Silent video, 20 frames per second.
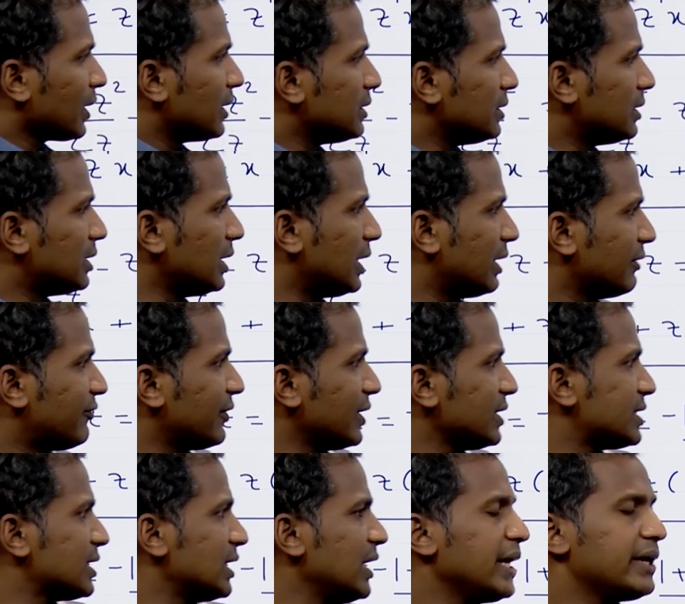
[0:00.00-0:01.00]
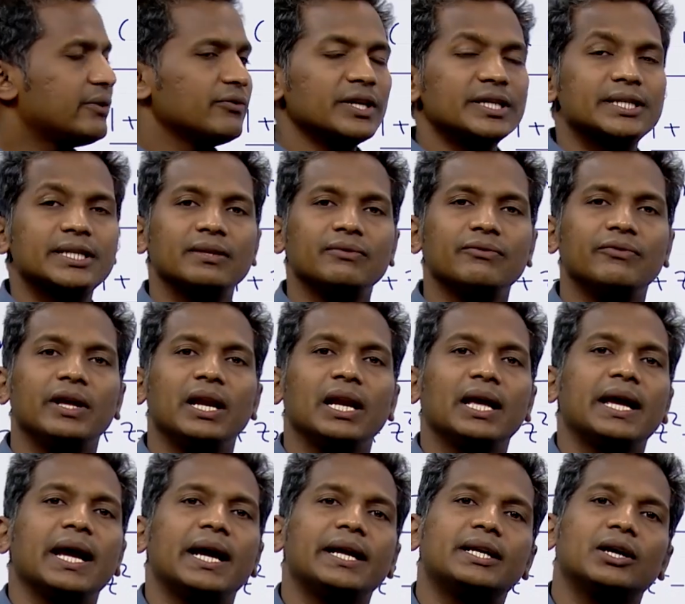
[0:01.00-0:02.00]
the differential equation will
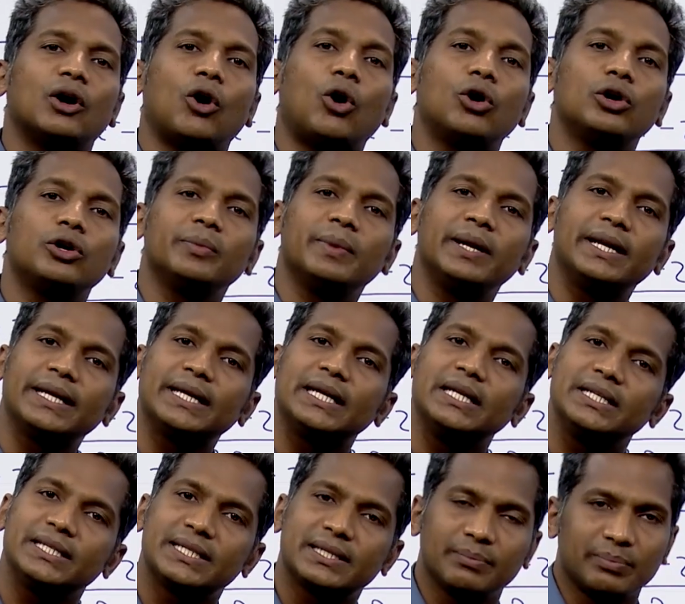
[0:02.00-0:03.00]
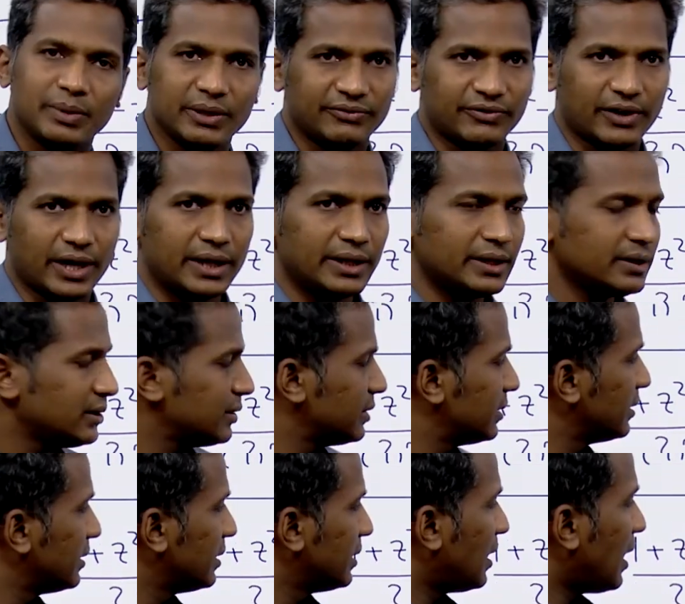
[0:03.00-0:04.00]
get automatically simplified
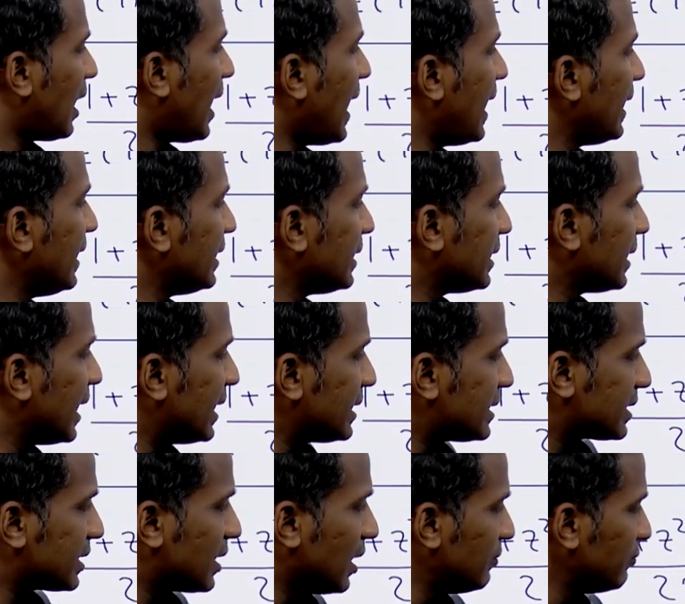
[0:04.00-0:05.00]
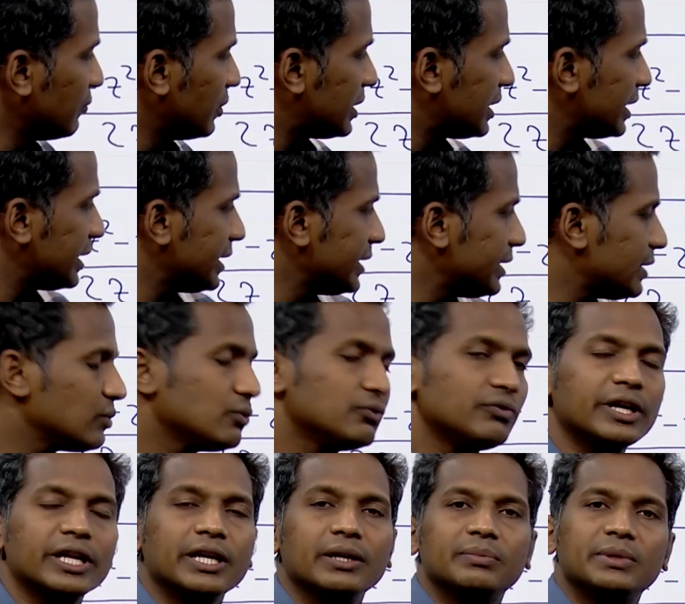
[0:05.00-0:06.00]
and it gets converted into
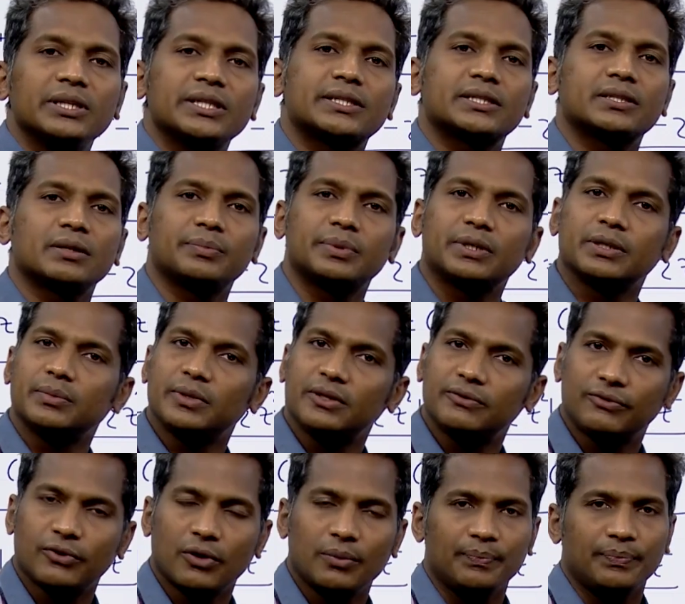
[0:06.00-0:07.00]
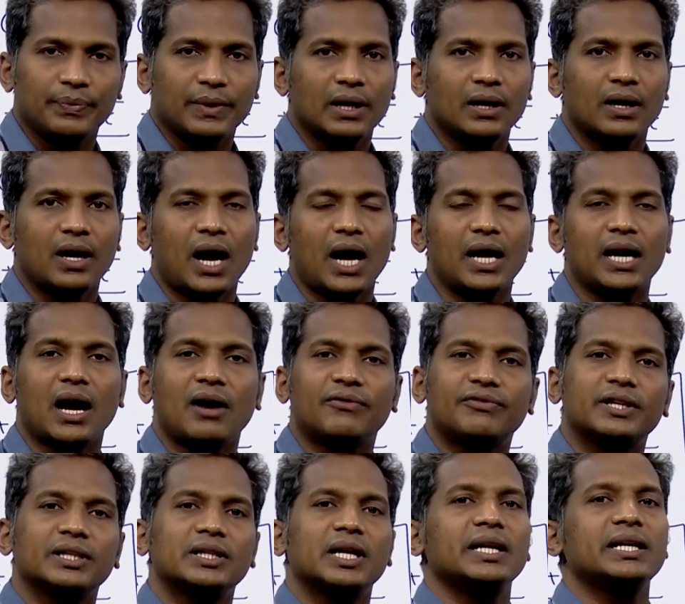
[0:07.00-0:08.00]
variable separable form, and
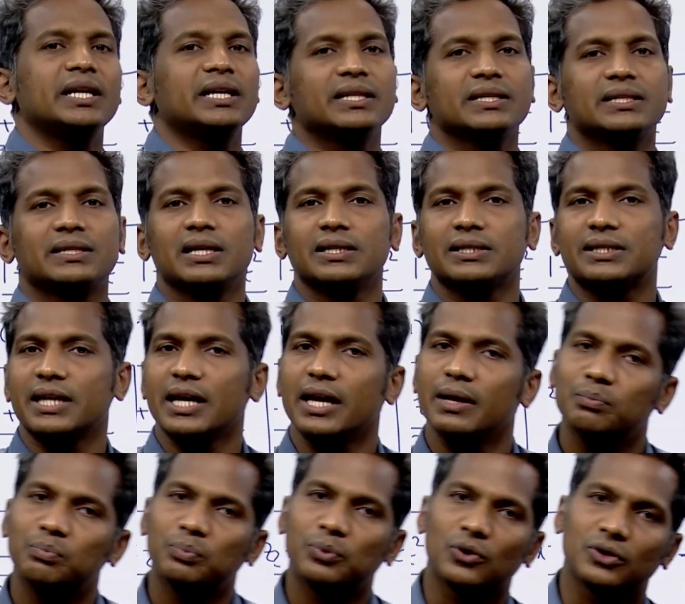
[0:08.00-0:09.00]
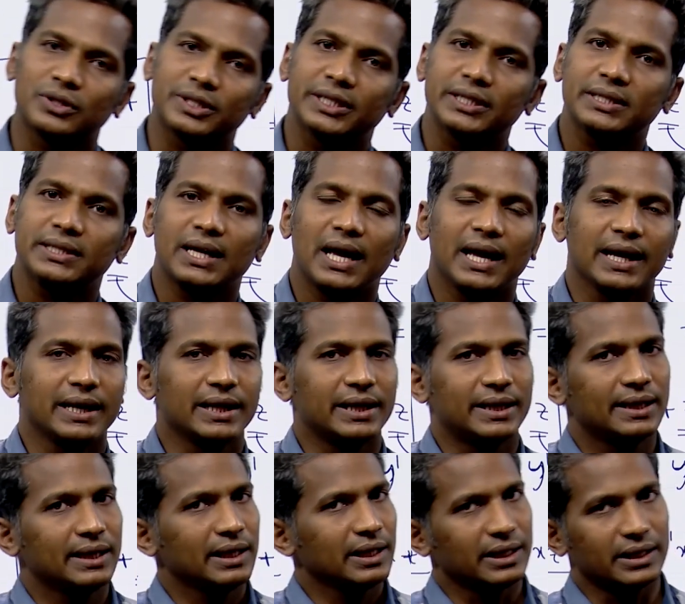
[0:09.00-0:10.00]
after that it is the same process again
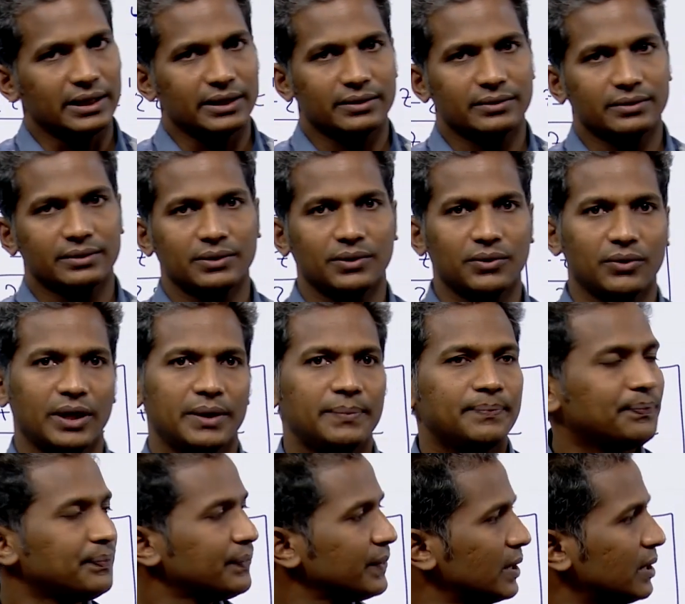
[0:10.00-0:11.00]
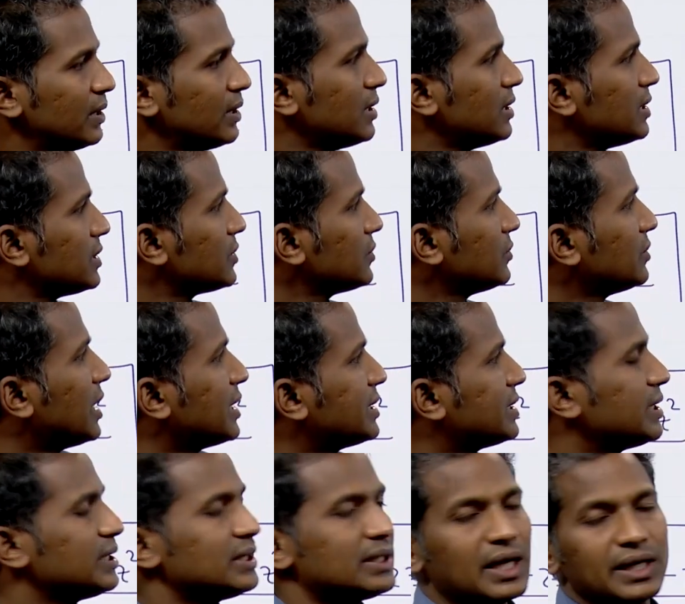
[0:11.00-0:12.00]
and again. Okay. So, that is
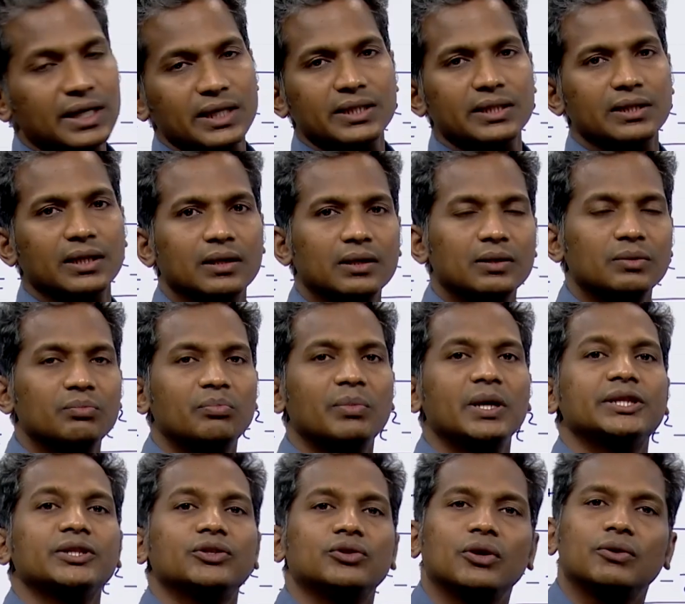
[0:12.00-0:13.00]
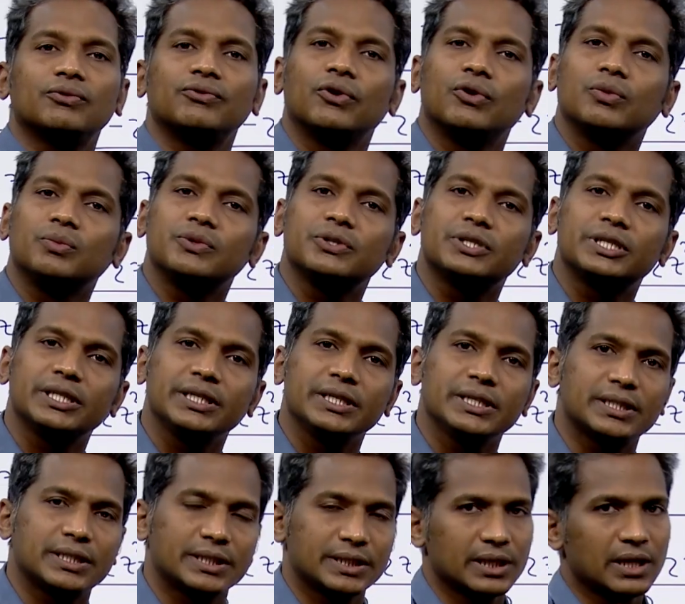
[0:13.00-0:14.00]
it, that is the method of
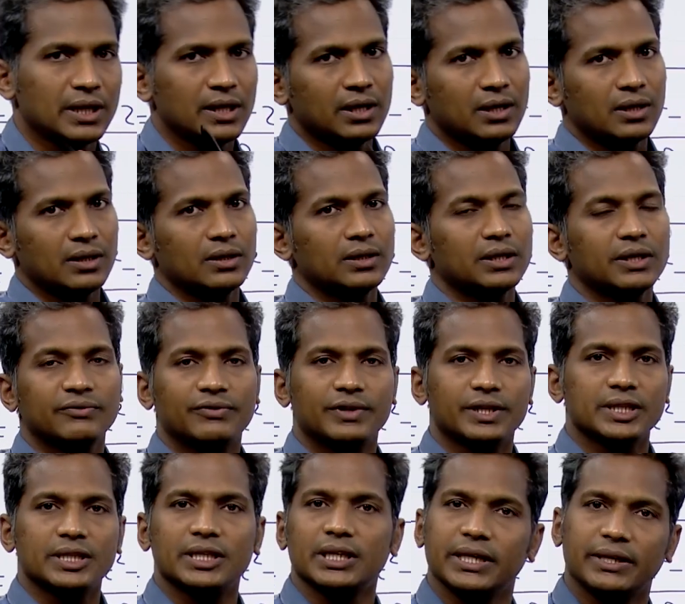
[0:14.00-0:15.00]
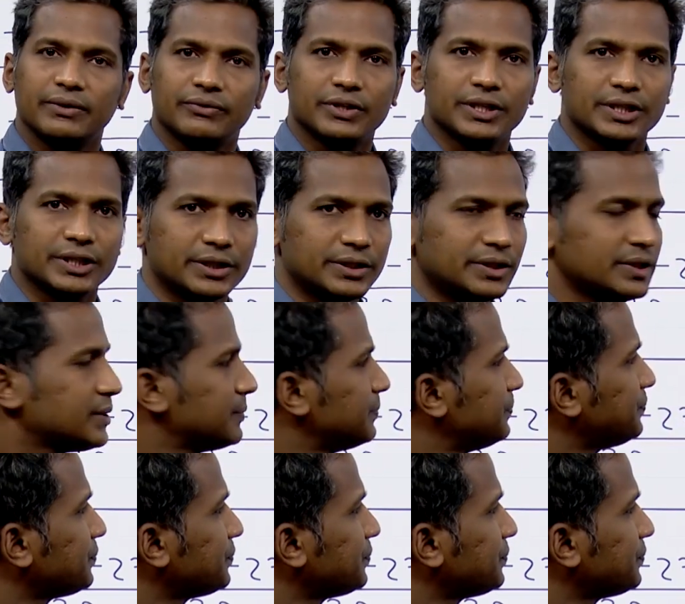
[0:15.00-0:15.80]
homogeneous differential equations.